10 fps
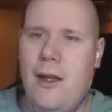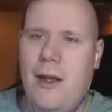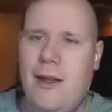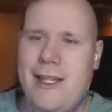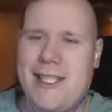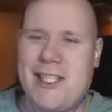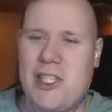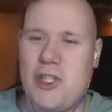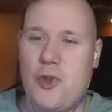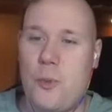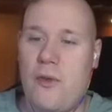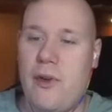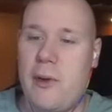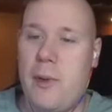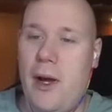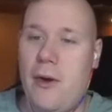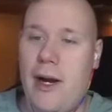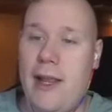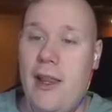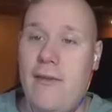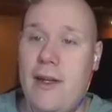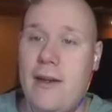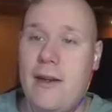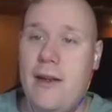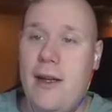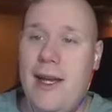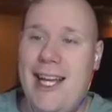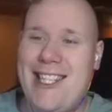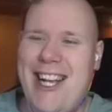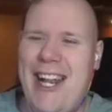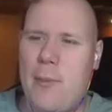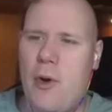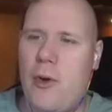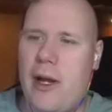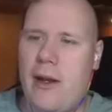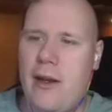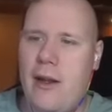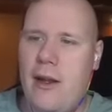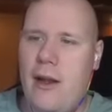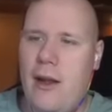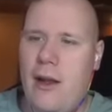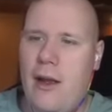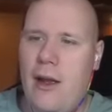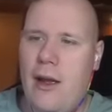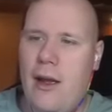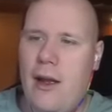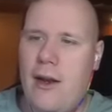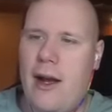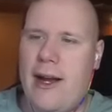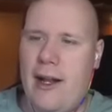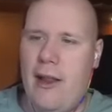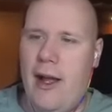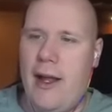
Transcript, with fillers: This is a super fun power. I love it. It's kind of broken. Not gonna lie.